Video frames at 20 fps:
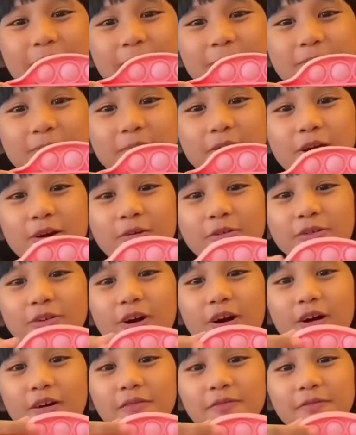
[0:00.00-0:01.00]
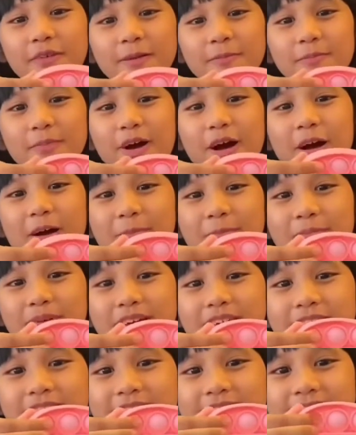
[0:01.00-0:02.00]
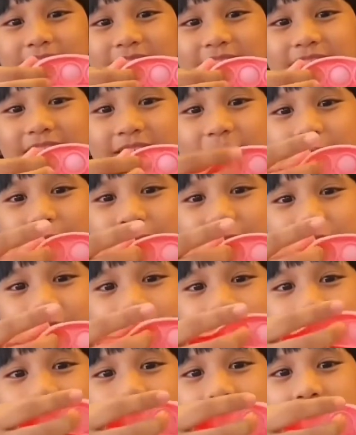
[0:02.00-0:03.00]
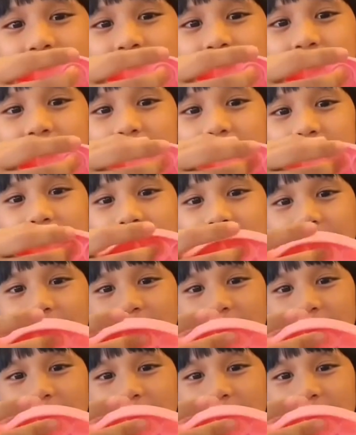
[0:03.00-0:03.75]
dolphin puppet. It's very, very